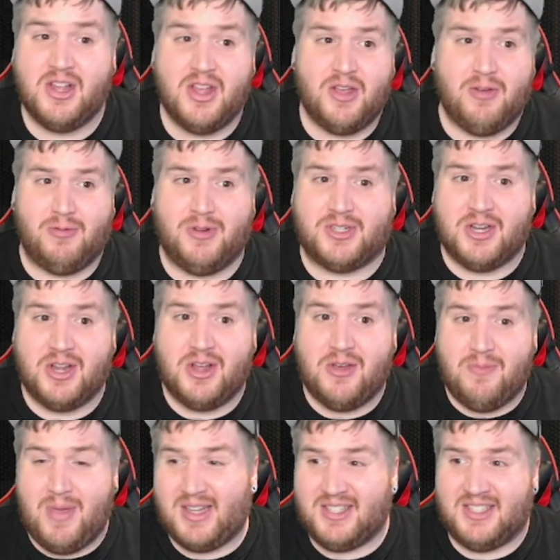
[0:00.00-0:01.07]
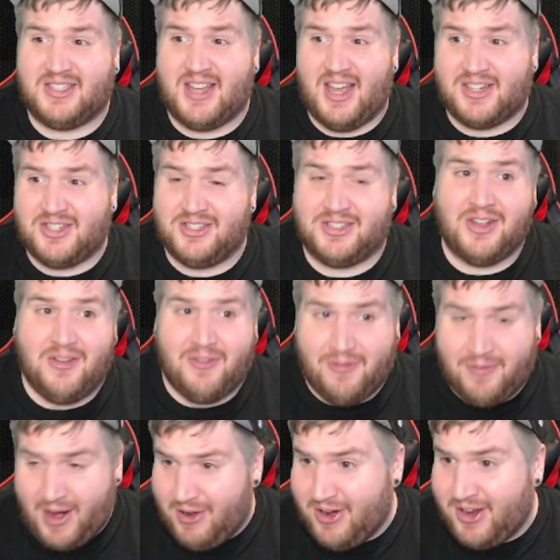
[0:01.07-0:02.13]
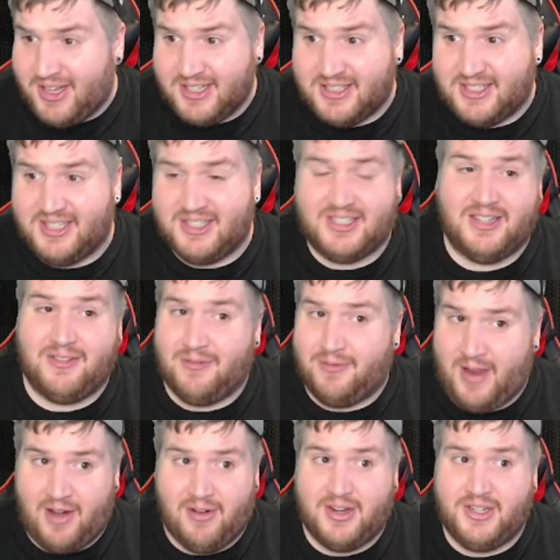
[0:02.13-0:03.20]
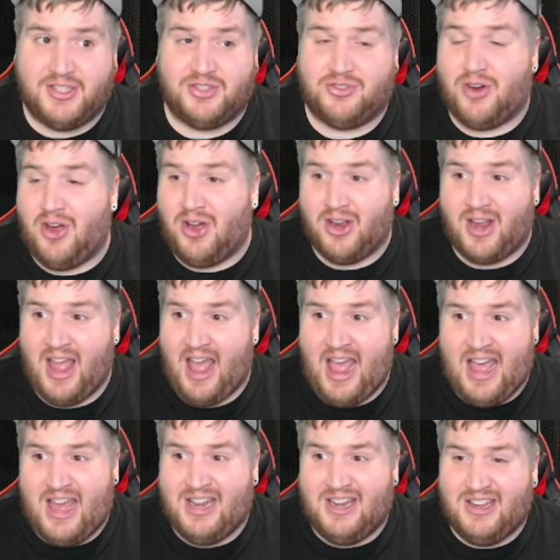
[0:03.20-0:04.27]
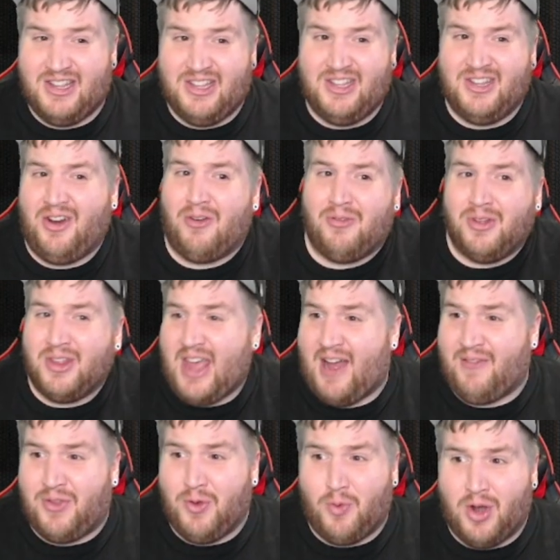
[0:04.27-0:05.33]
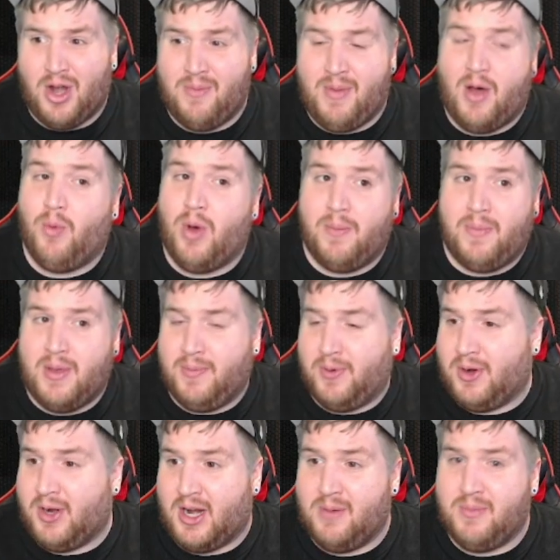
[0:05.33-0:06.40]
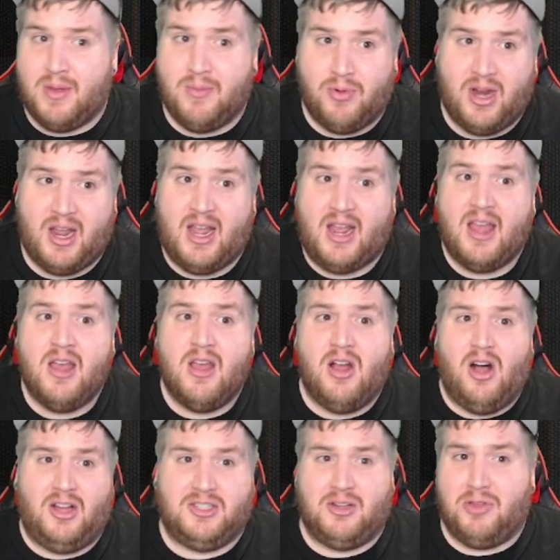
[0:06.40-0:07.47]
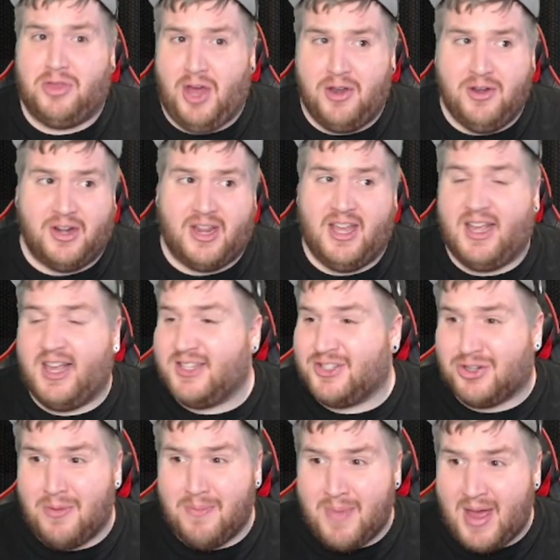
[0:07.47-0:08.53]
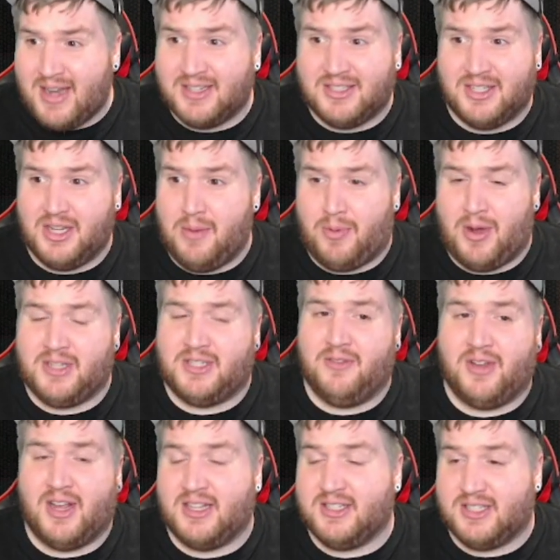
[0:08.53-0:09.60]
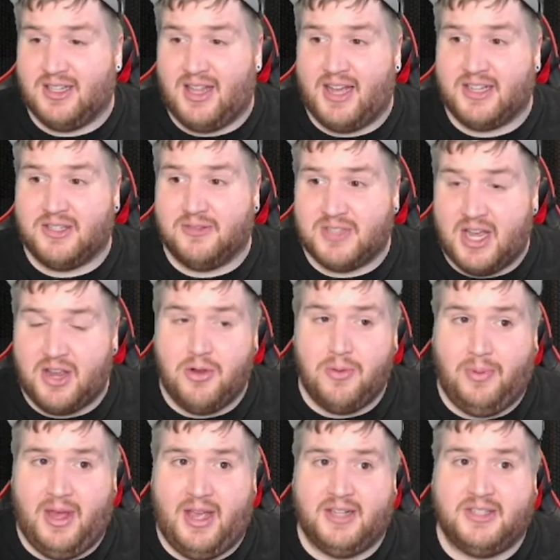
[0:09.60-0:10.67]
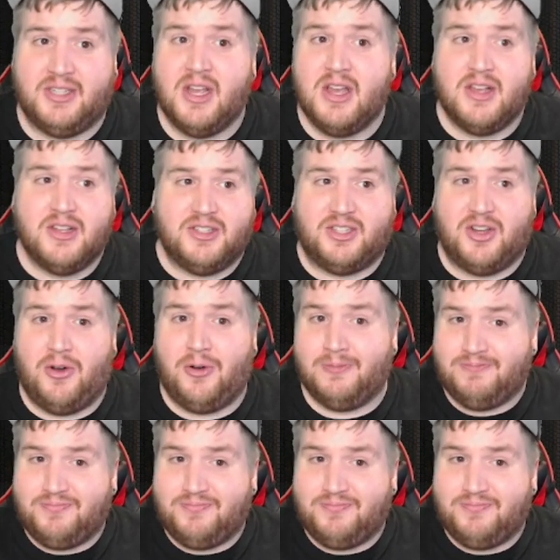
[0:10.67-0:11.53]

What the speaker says: which makes this deck just very consistent, very strong, and you don't really have to worry about what people are going to be bringing. Also, Thunder King is tremendously oppressive against the likes of Tengu Plants, so